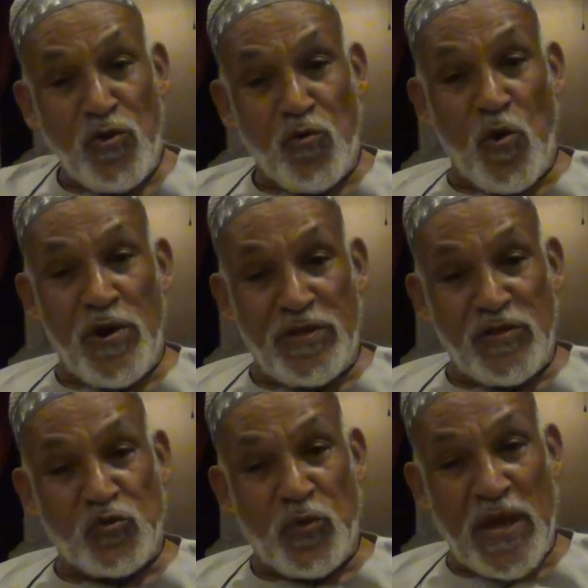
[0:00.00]
going
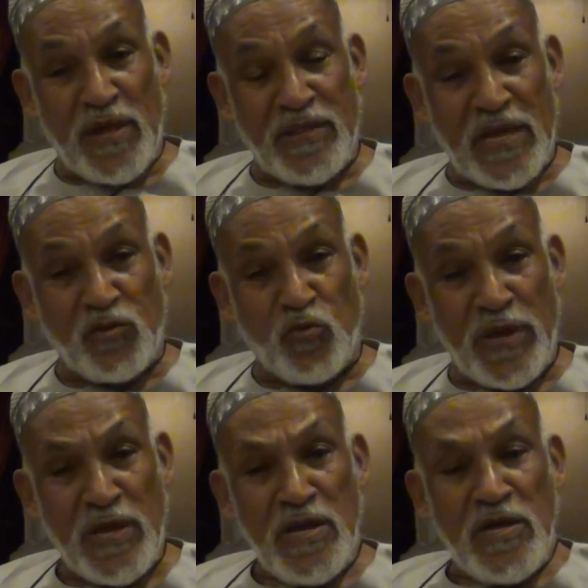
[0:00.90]
this way and that way.
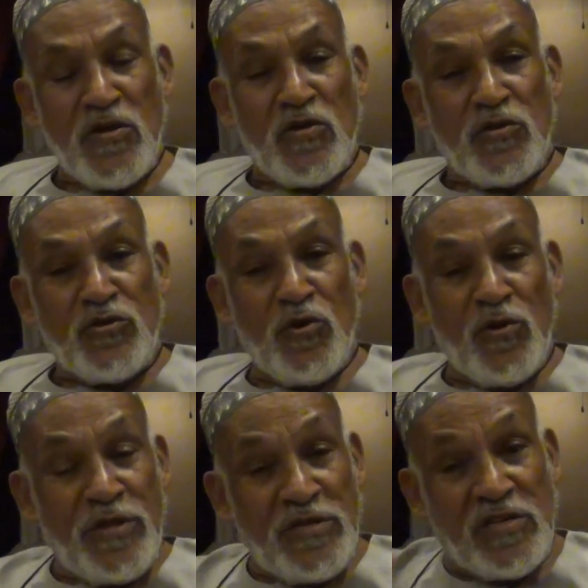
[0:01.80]
So
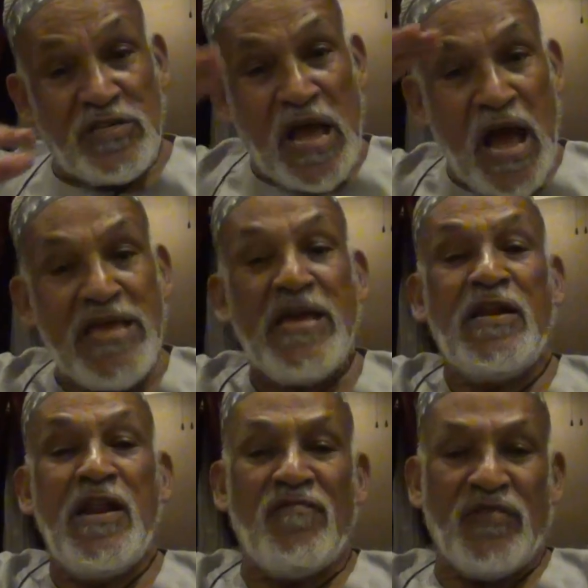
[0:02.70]
this is a higher
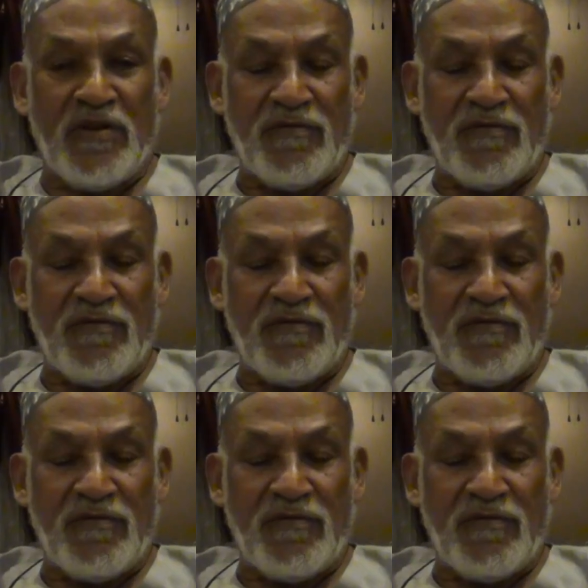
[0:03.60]
level.